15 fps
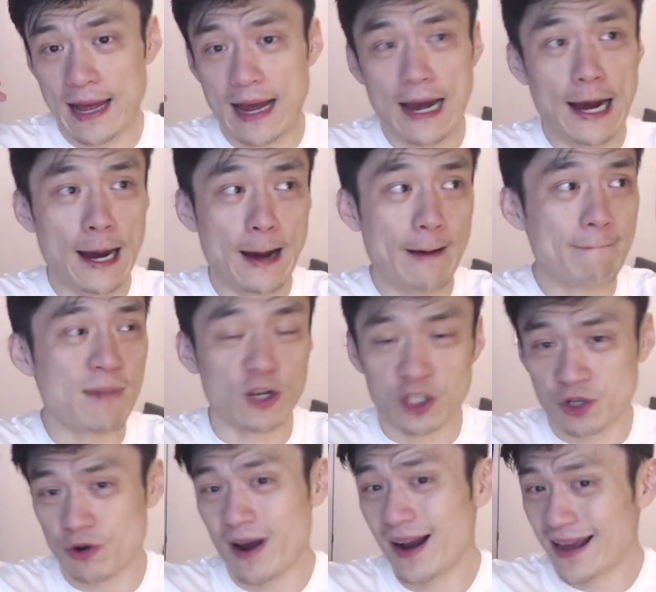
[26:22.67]

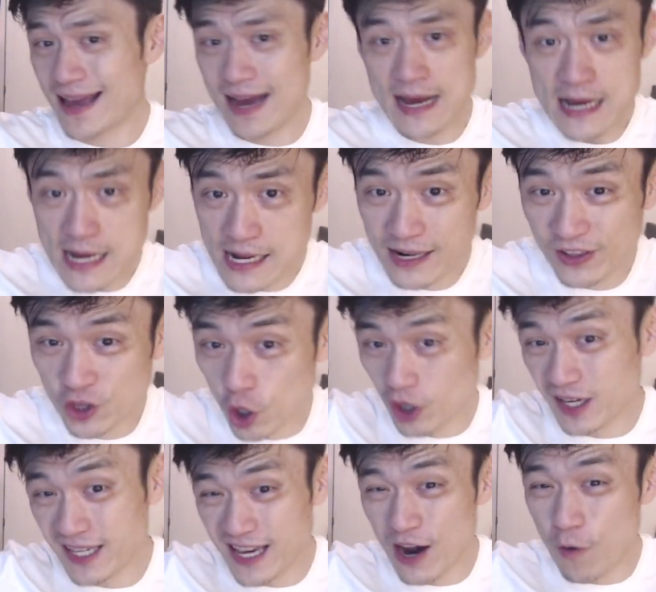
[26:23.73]
Australia.
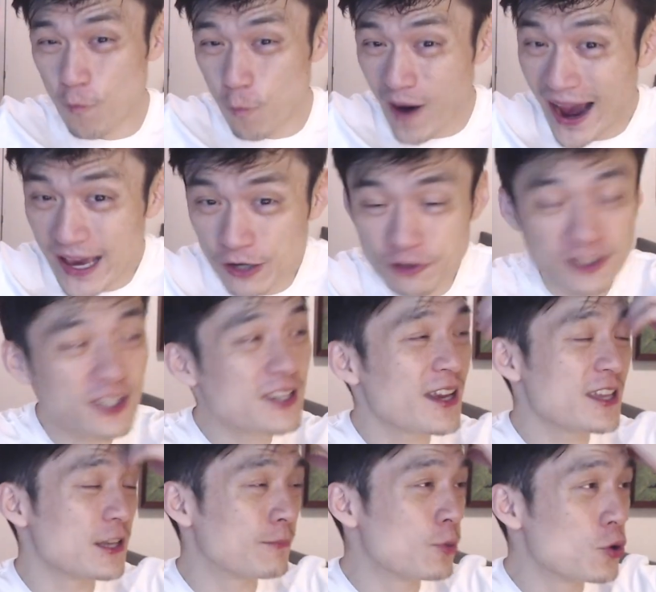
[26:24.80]
Knocking out Wales in
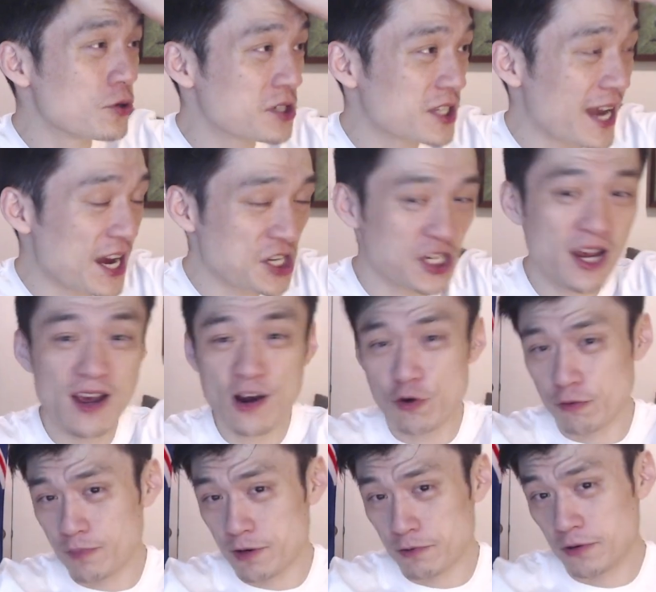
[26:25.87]
the pool stage
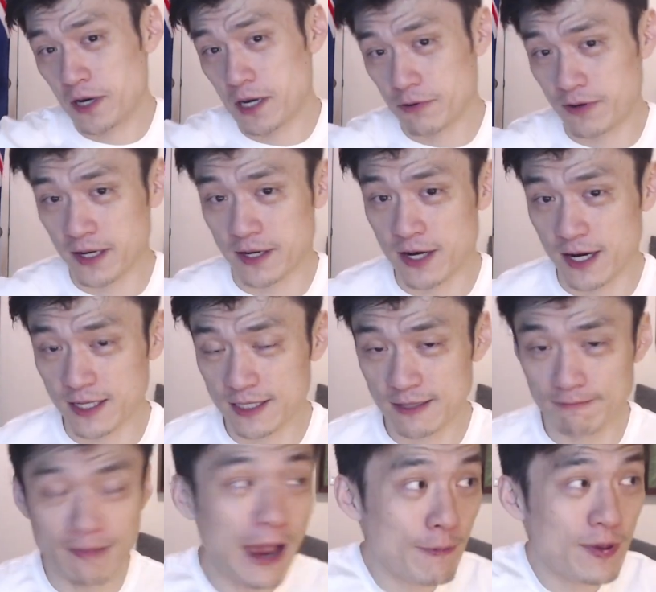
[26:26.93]
would be really, really nice.
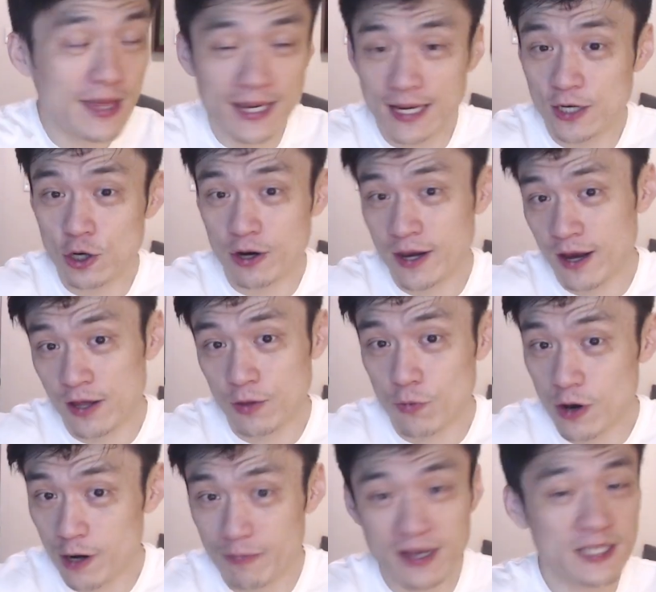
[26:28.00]
Maybe they can knock out the
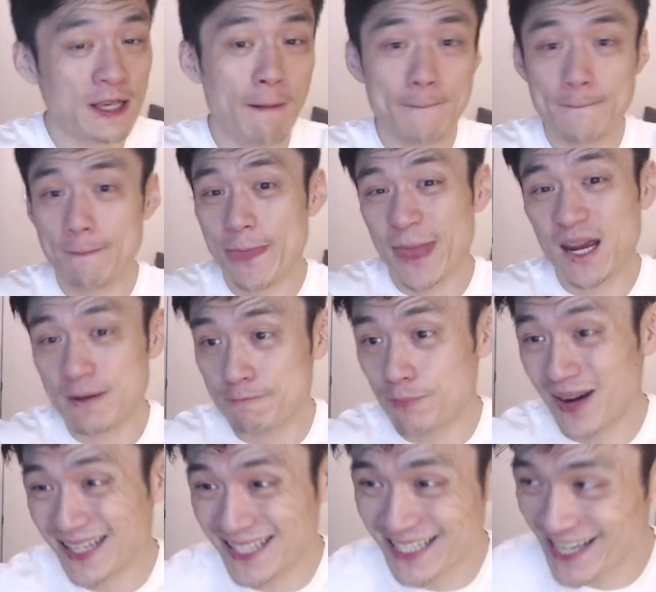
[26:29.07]
Wallabies.
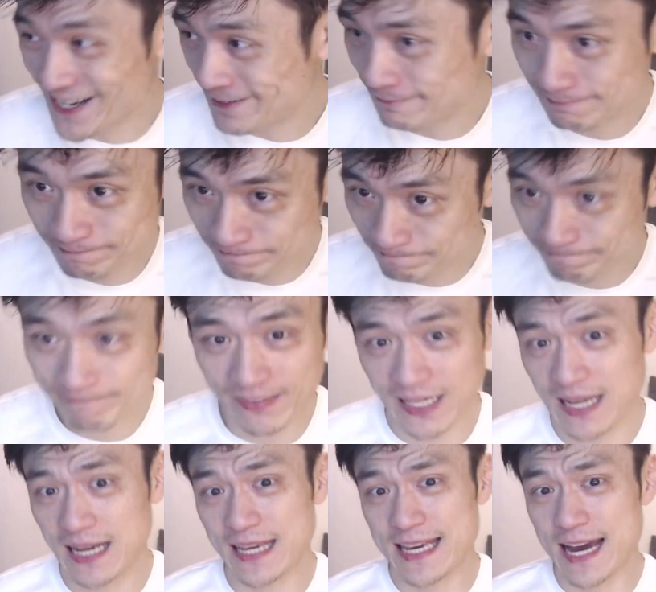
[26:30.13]
But
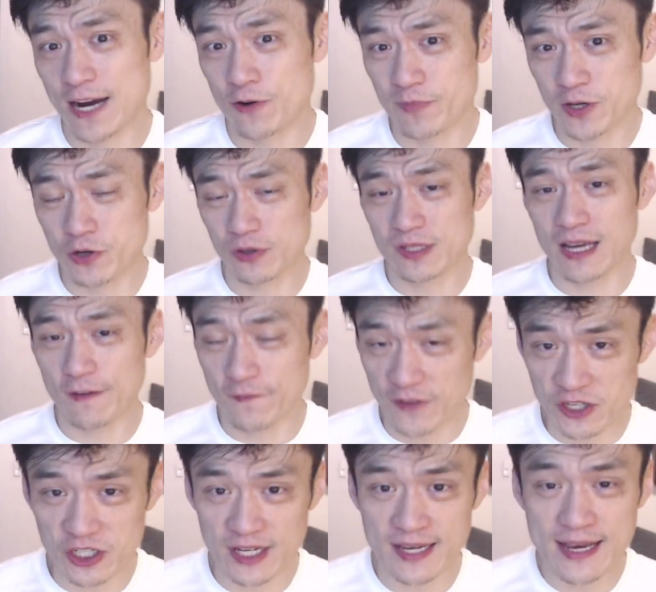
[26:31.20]
yeah, it would be good to have
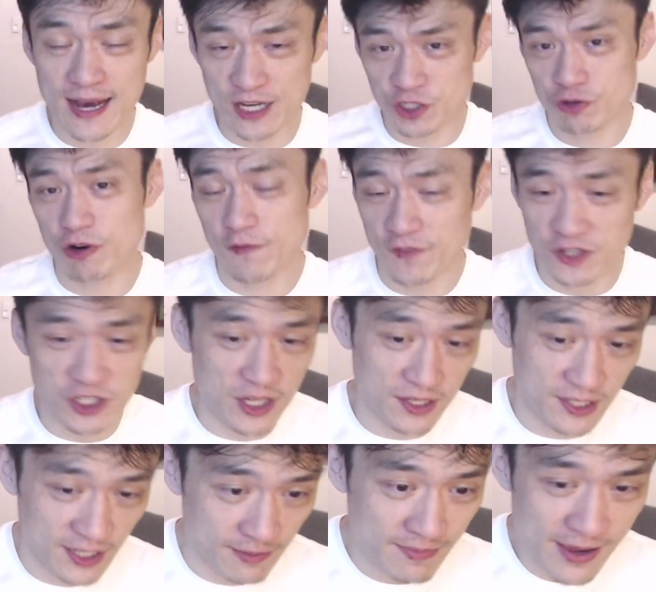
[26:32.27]
Fiji, a strong Fijian
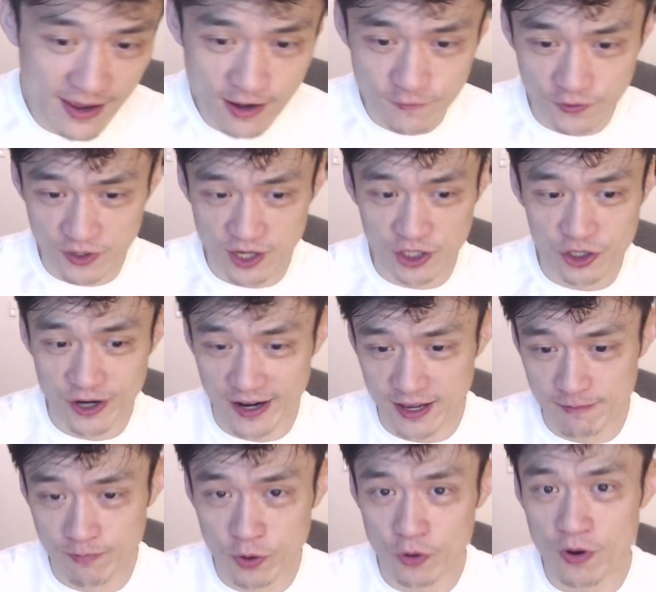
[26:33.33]
team for the Australian
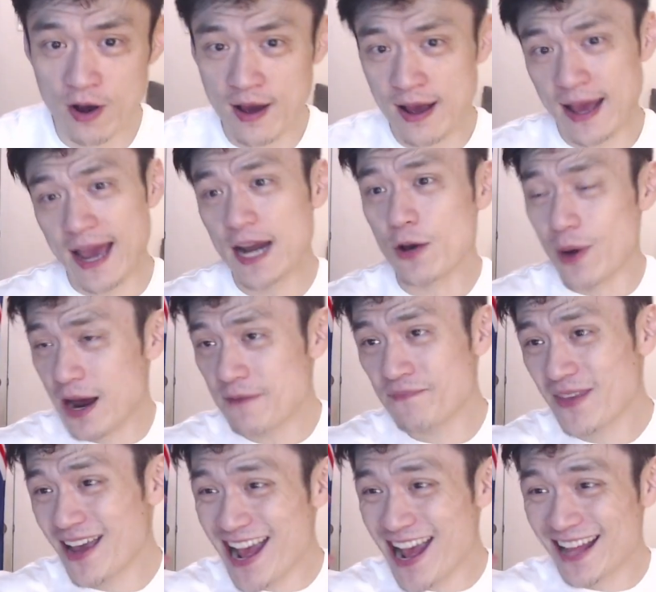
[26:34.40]
pool. Anyway,
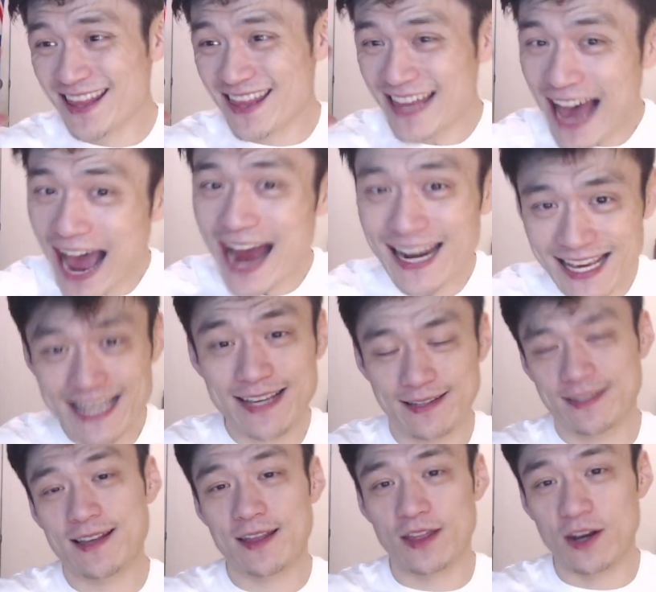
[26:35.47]
that
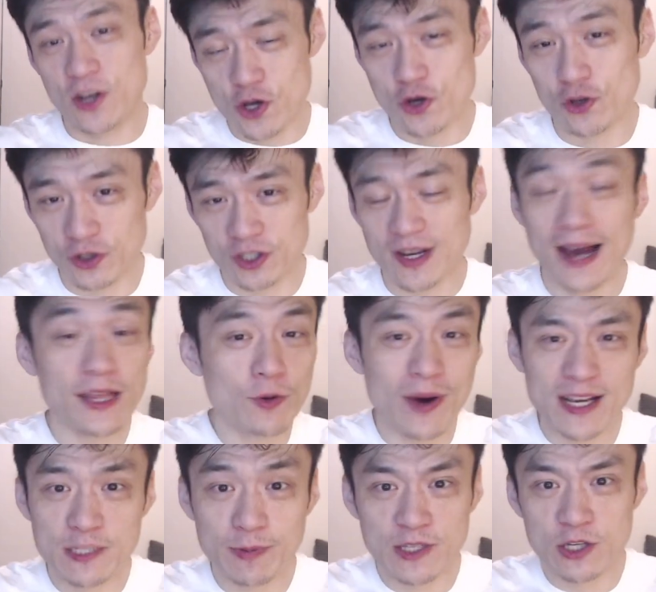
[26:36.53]
is the news.
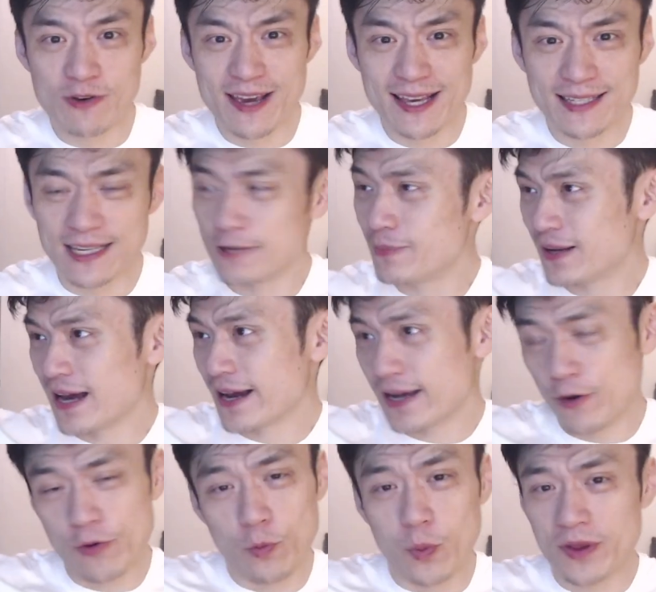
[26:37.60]
Otherwise, it'd be too easy. You'd be like,
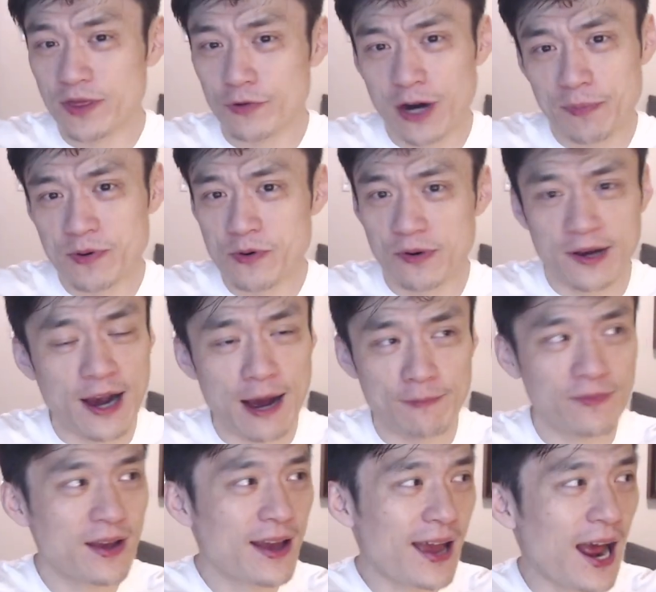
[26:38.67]
we'll win the Rugby World
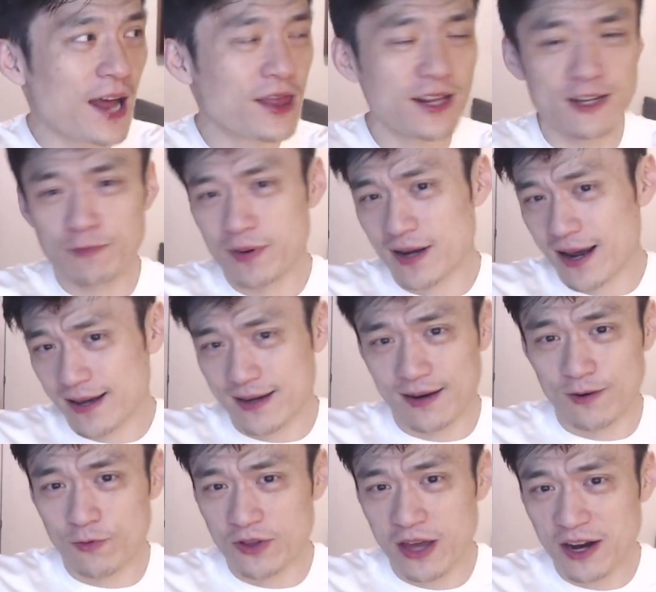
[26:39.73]
Cup. And then it'd be like,
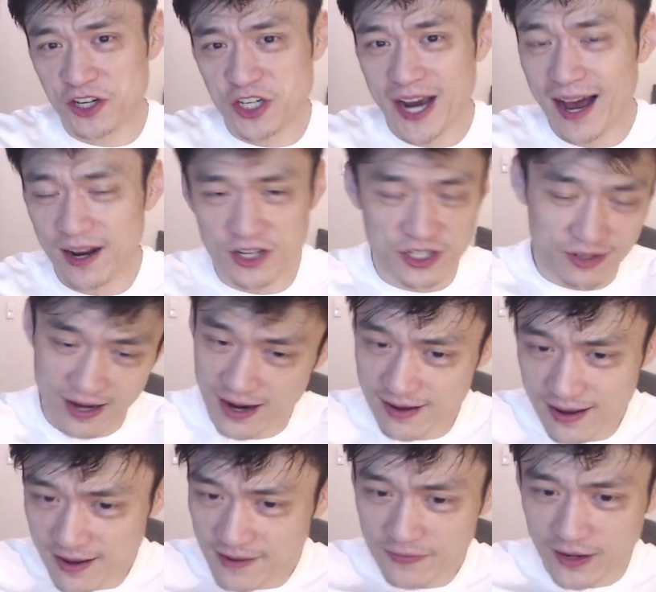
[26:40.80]
without a challenge, right?
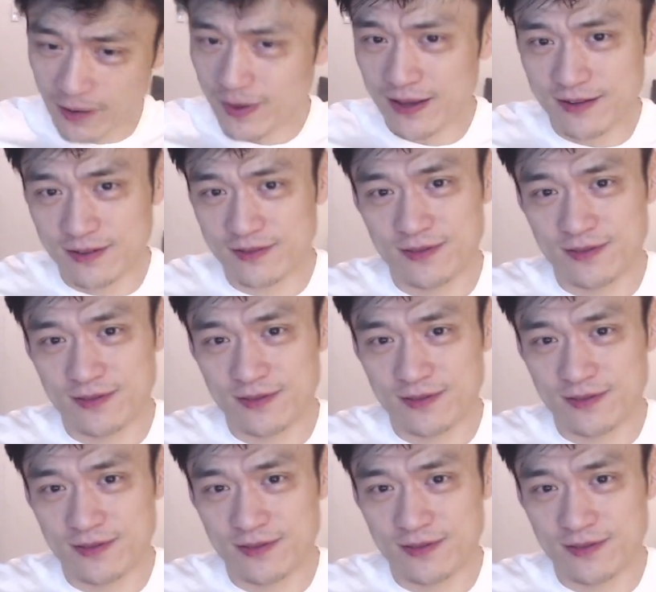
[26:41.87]
I mean,